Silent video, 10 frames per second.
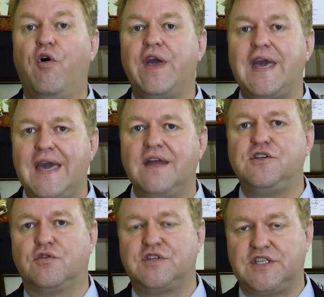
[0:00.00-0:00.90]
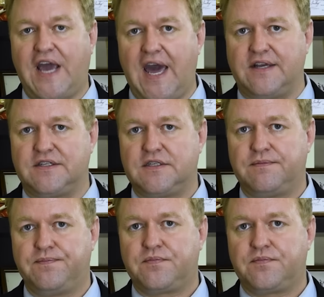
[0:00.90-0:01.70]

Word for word: will end your status.